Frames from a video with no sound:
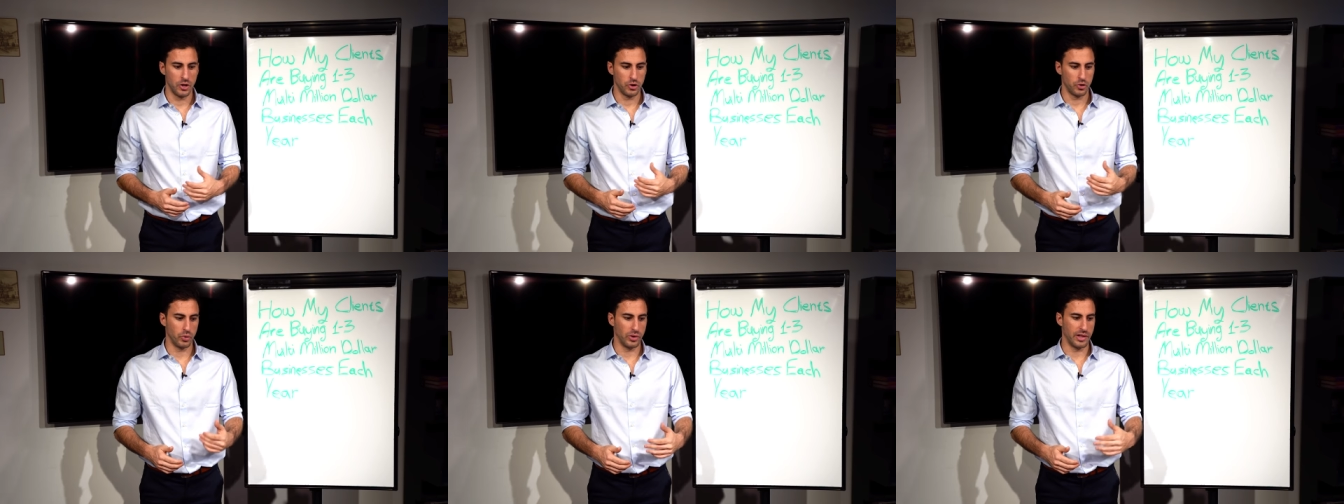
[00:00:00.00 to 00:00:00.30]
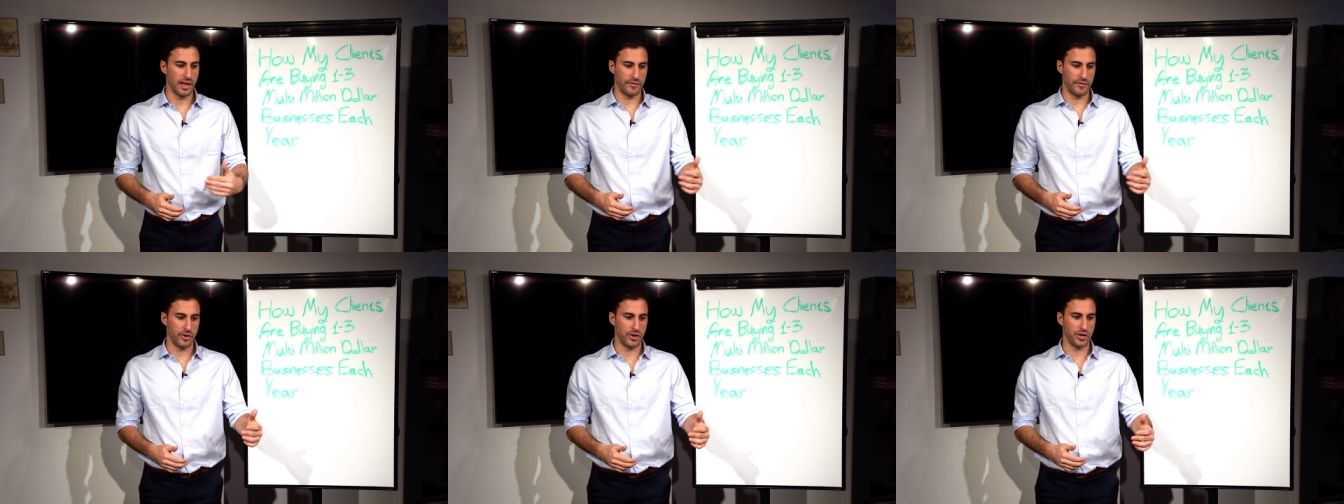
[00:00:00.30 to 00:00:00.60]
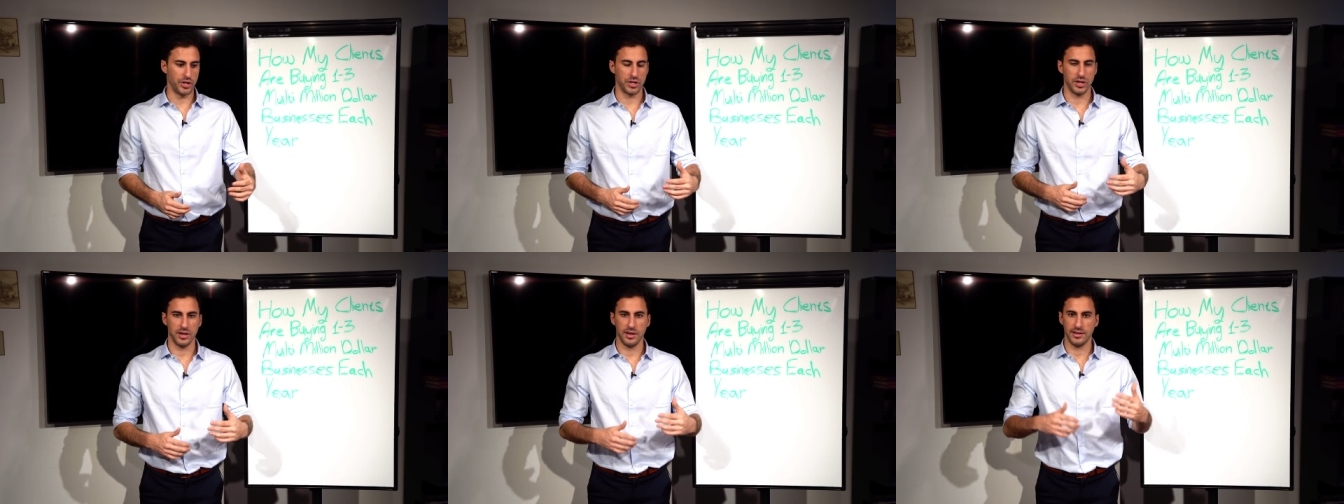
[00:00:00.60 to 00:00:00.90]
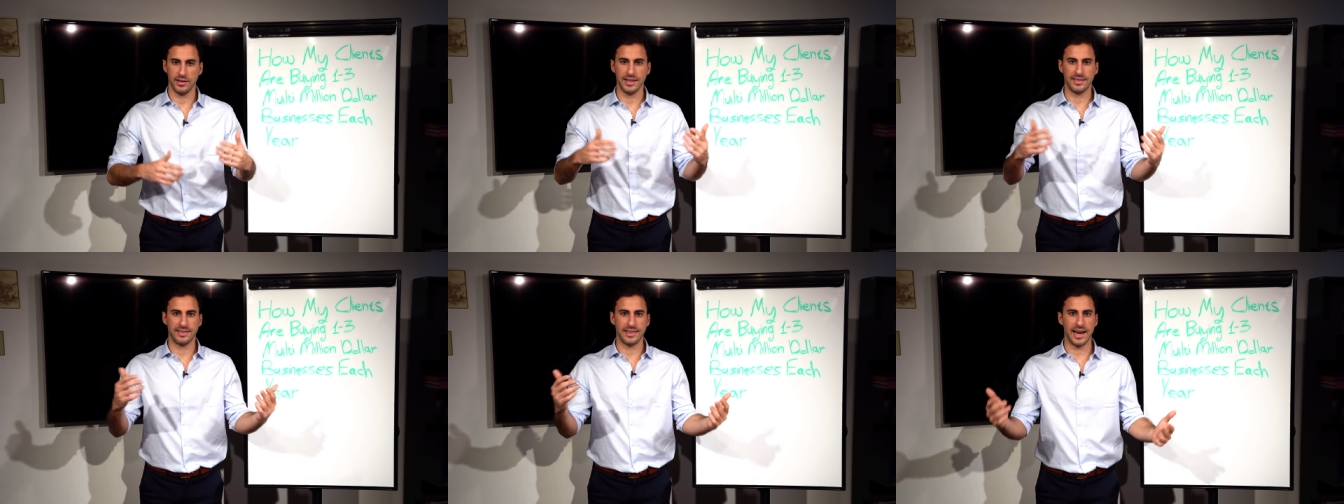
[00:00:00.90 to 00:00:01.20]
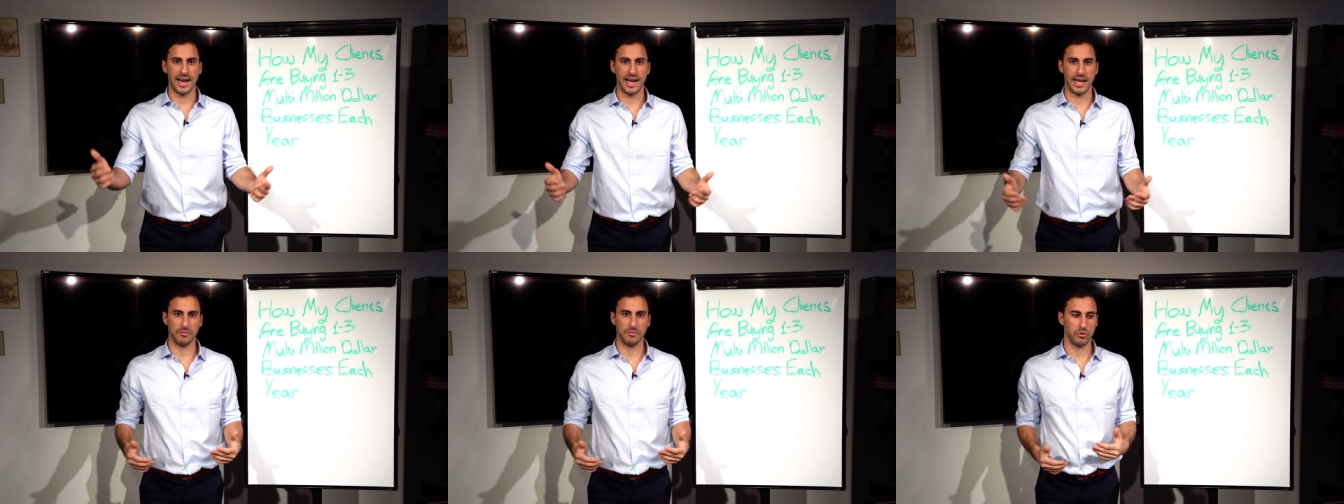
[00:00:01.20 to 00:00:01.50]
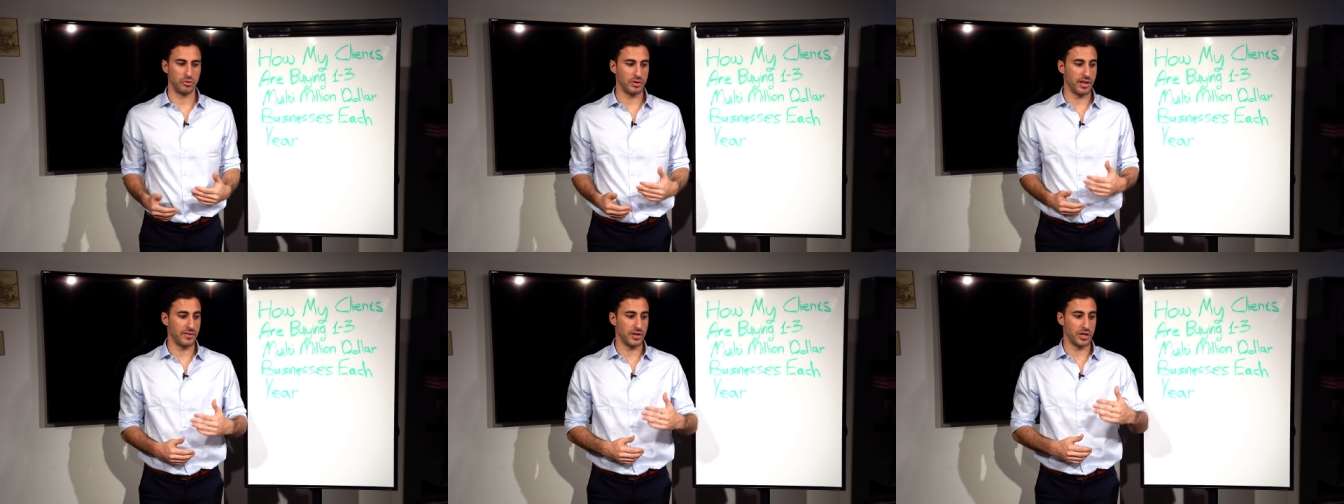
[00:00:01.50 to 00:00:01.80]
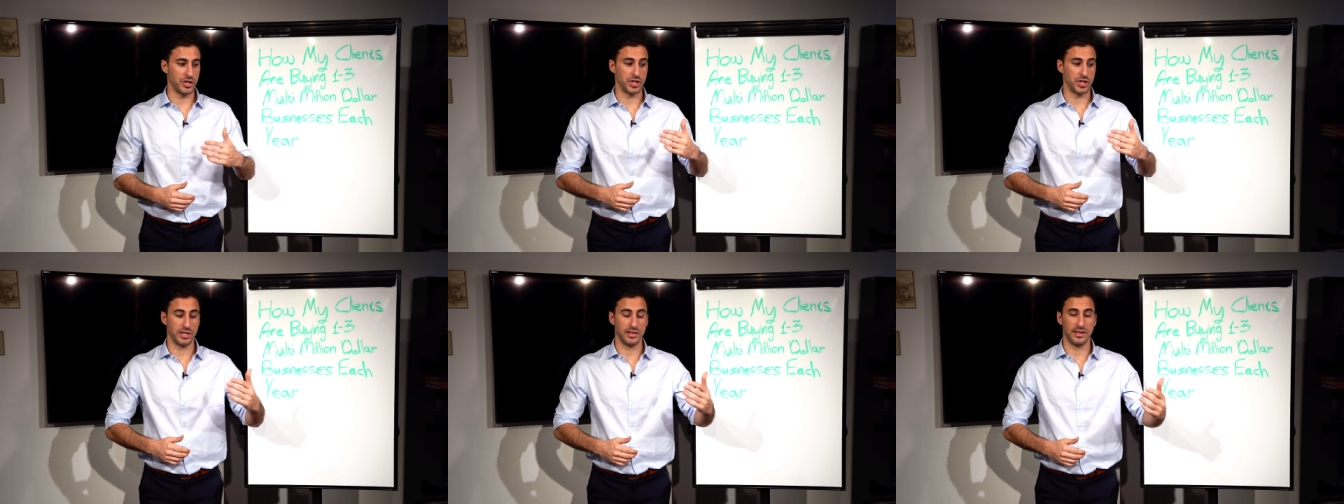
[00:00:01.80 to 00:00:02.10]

to leverage the time, to leverage